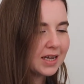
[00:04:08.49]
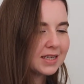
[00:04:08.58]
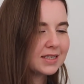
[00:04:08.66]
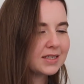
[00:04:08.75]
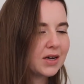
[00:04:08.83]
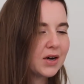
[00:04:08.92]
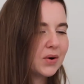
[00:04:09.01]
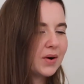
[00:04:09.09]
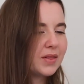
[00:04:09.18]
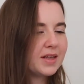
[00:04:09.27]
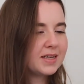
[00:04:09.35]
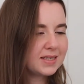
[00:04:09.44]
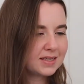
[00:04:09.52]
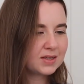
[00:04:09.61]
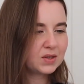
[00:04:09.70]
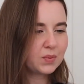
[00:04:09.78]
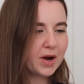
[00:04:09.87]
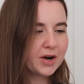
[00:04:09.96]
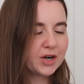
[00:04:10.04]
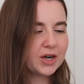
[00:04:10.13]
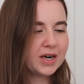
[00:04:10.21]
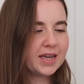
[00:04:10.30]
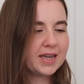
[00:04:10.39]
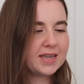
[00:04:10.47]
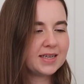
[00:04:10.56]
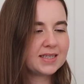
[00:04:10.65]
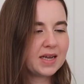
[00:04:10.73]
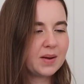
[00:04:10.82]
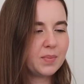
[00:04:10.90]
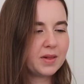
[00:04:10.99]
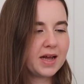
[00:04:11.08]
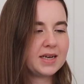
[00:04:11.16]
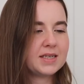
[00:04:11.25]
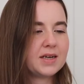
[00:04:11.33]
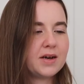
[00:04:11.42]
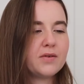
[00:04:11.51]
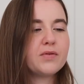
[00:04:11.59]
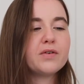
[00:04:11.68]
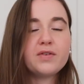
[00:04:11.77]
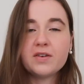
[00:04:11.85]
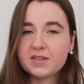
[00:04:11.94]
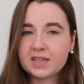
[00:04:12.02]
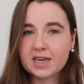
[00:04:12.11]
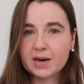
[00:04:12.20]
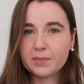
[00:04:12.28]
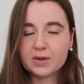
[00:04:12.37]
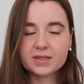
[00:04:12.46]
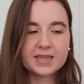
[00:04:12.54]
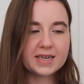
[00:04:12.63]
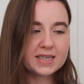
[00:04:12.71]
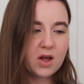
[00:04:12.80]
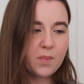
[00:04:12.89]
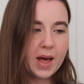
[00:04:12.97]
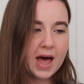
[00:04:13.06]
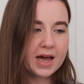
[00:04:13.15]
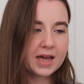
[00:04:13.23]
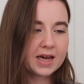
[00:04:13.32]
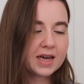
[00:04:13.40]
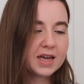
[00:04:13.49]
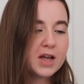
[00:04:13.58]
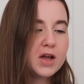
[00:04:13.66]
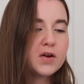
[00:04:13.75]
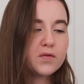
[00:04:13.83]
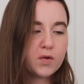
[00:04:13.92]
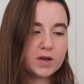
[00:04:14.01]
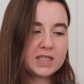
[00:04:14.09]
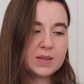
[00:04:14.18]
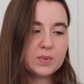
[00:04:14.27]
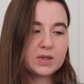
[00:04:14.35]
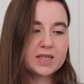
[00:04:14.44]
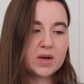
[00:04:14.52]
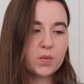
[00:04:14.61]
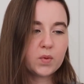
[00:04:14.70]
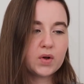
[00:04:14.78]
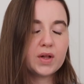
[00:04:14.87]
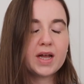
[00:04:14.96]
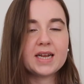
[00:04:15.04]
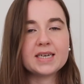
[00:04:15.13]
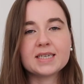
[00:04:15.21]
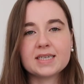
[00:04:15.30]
So this sweater is a blend of 59% alpaca, 14% wool, and